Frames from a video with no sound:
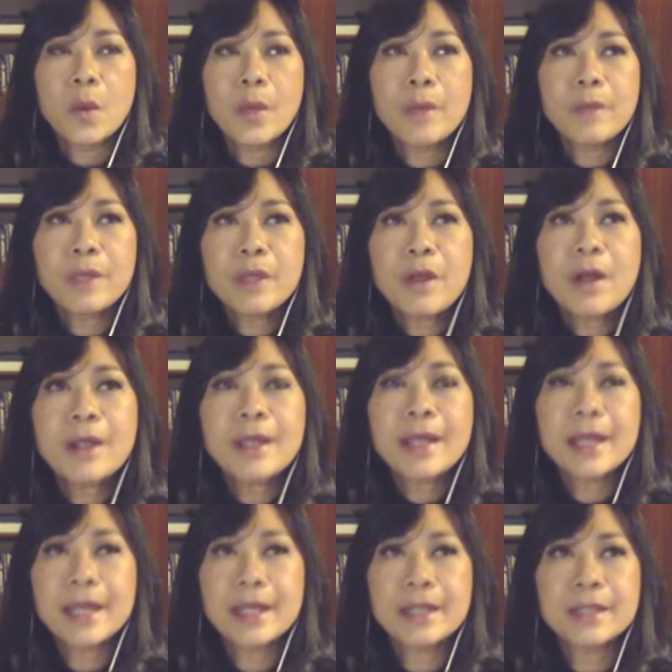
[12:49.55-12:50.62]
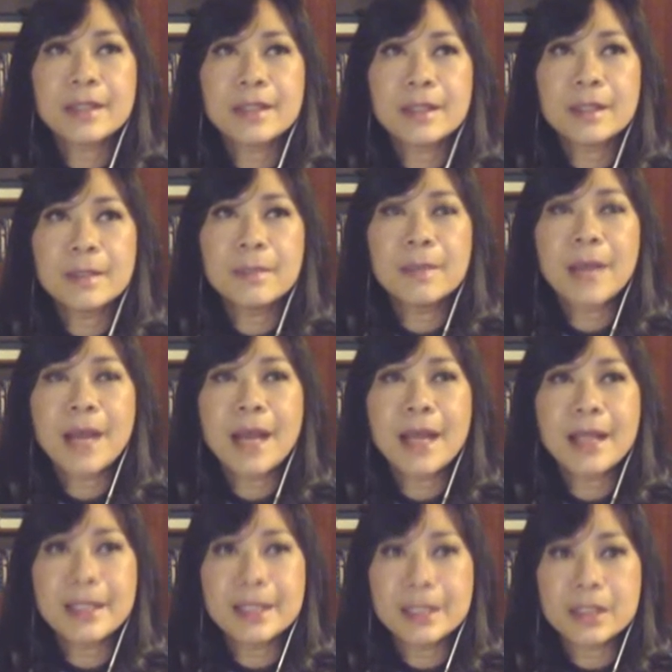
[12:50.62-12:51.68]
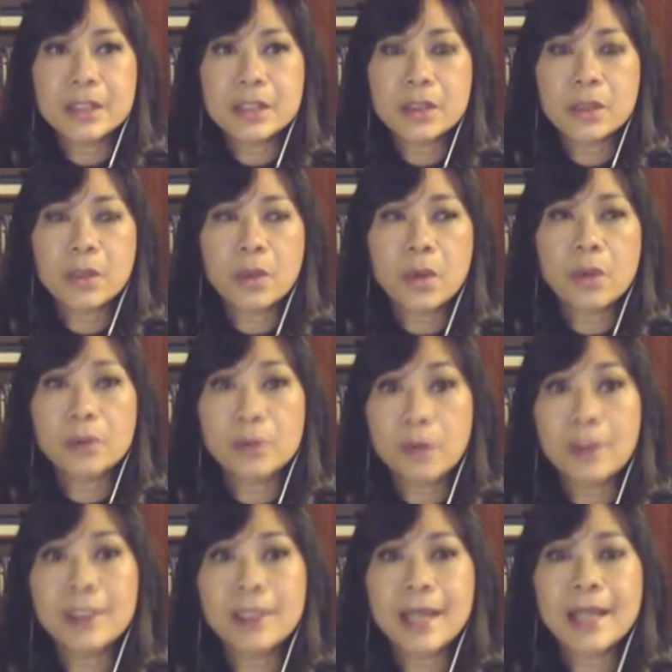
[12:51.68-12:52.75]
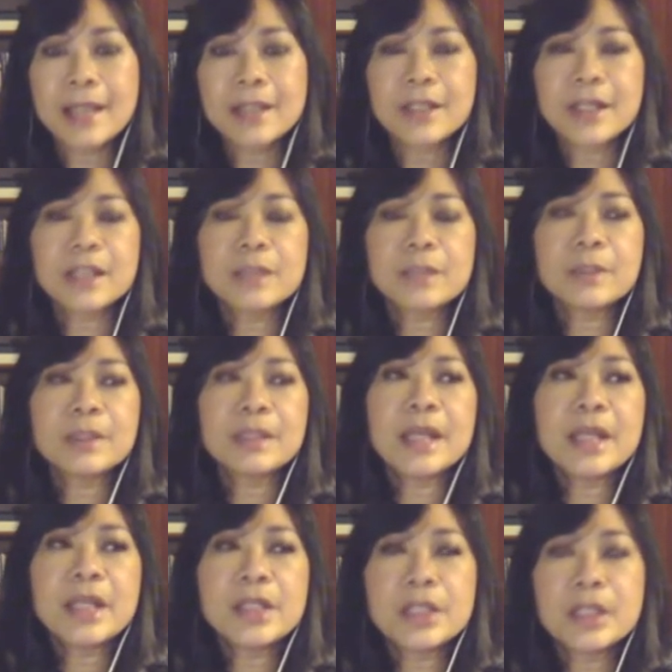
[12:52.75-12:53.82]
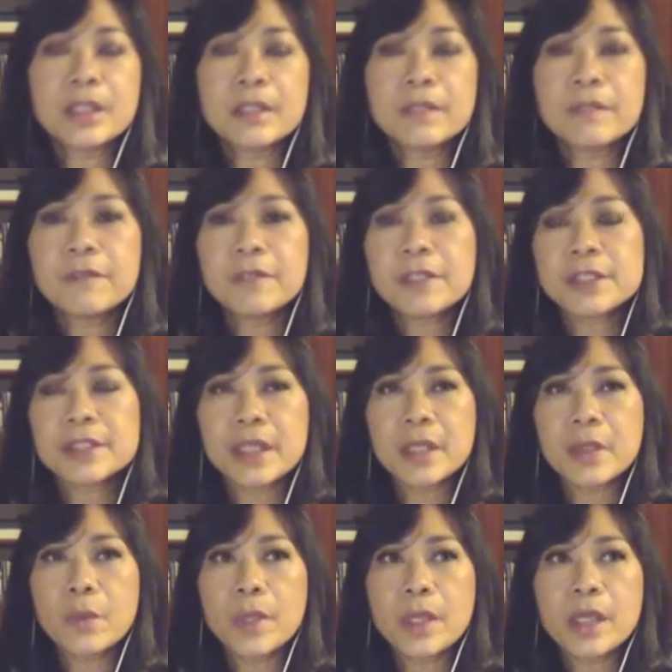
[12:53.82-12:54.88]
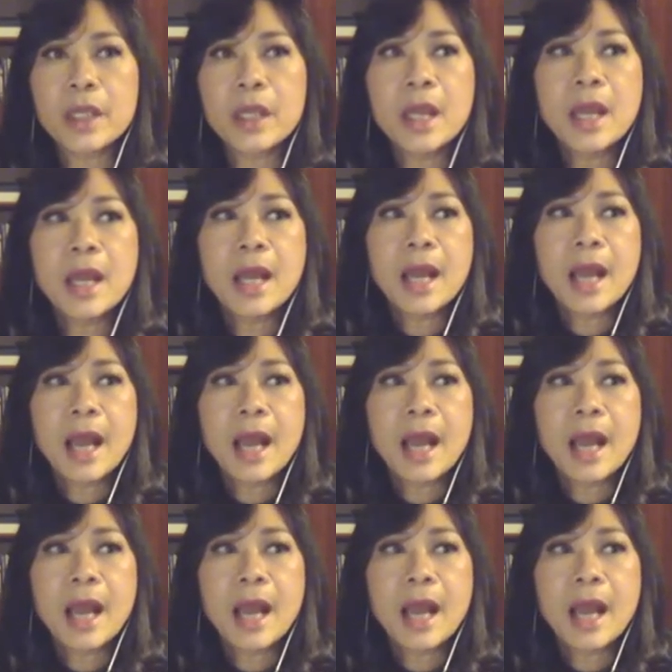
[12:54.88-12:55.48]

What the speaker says: when we got hit by this so-called online transportation, the first thing we